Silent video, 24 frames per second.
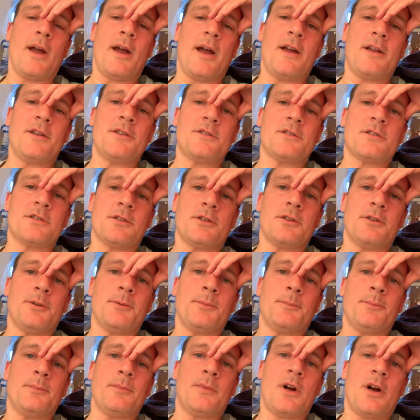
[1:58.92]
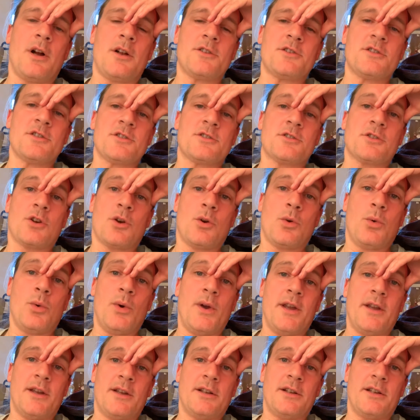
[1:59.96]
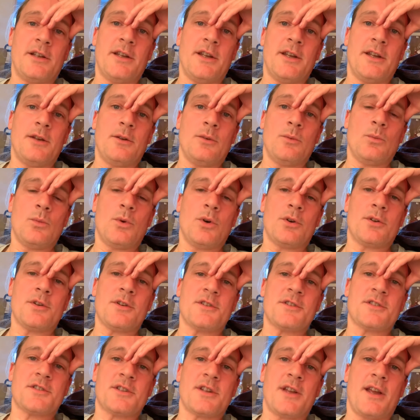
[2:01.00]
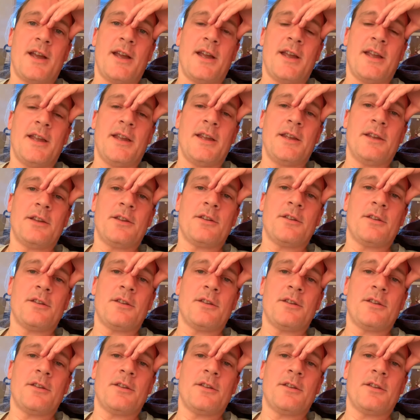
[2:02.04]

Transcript: And I just quickly want to say